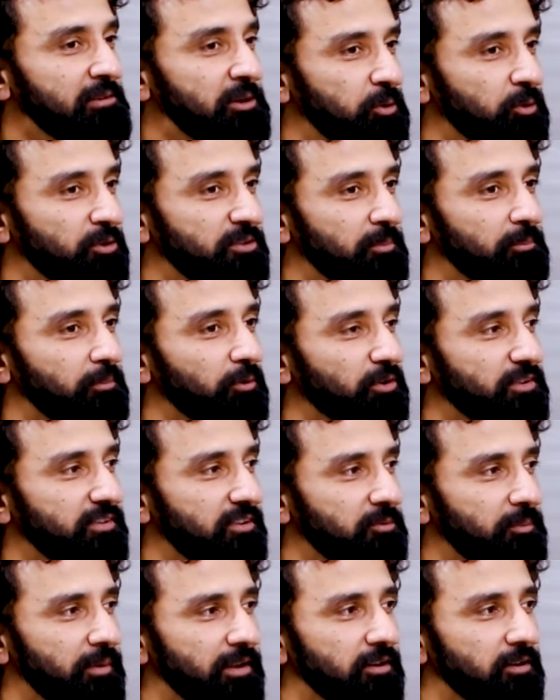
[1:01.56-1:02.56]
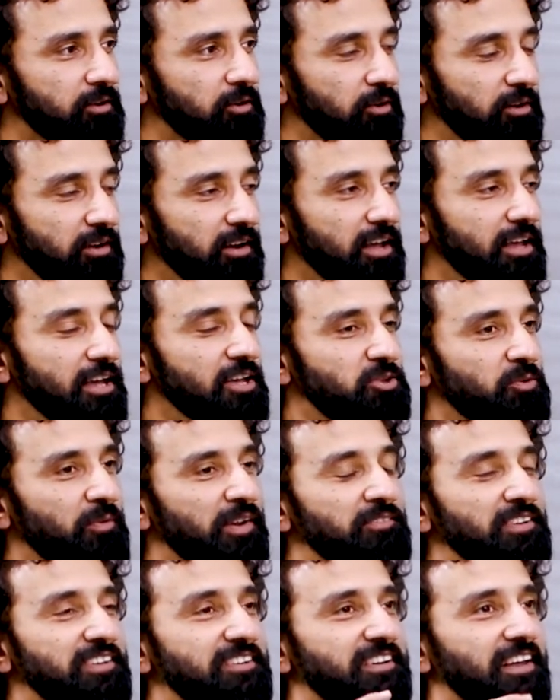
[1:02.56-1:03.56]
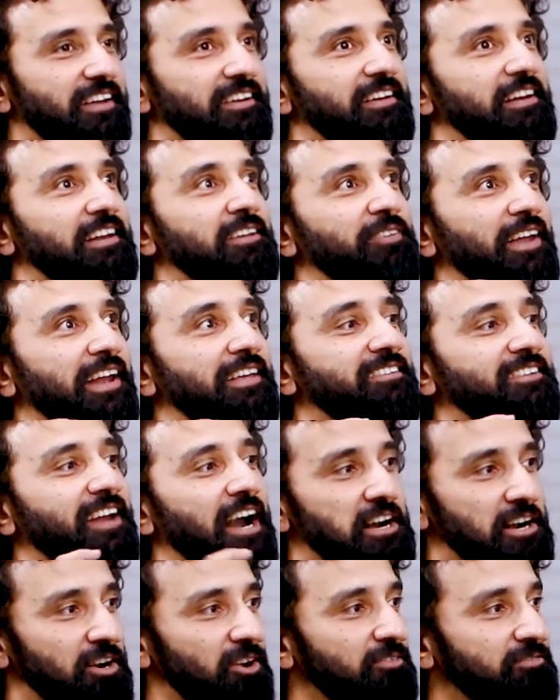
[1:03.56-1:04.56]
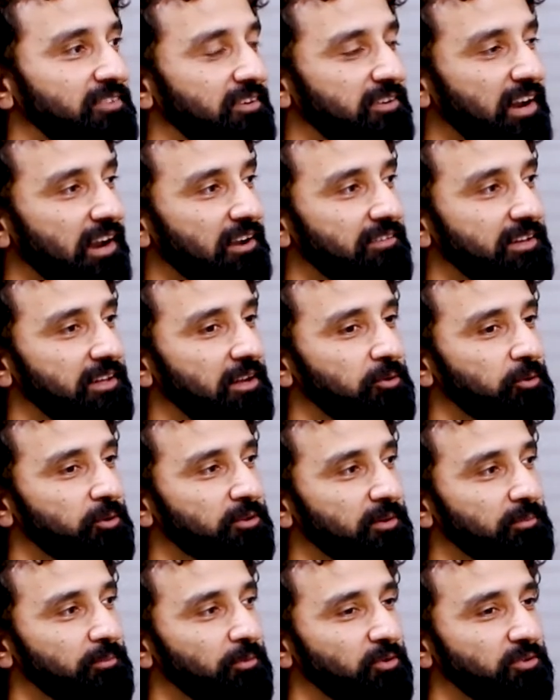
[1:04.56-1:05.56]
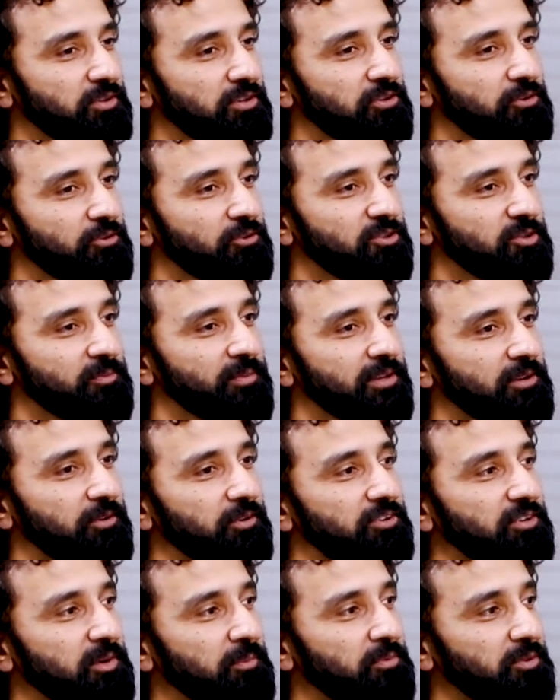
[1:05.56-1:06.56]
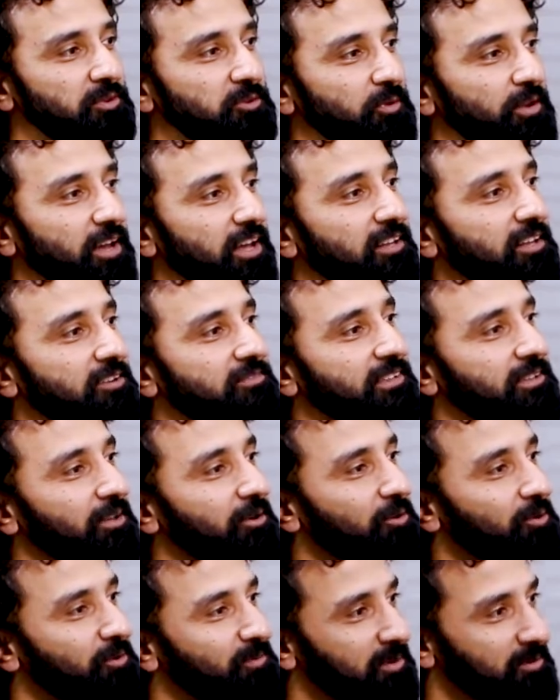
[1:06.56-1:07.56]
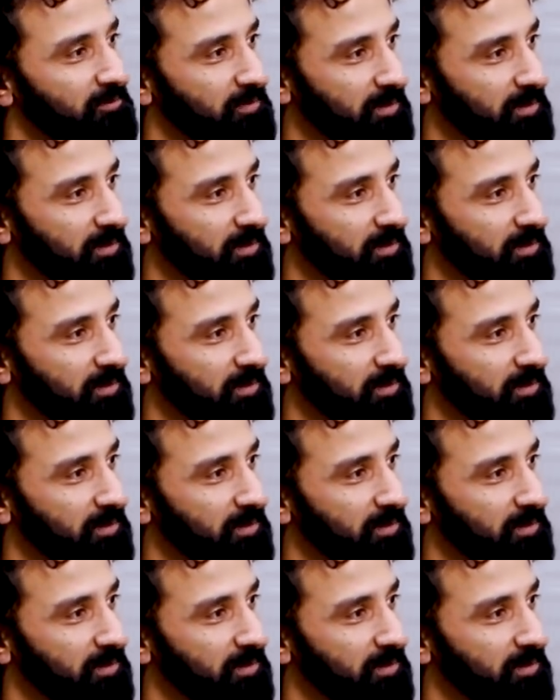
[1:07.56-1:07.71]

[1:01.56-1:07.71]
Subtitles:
with tourism boards. It's been good. So at least when I started off working with the tourism boards, it used to be trips together with a group of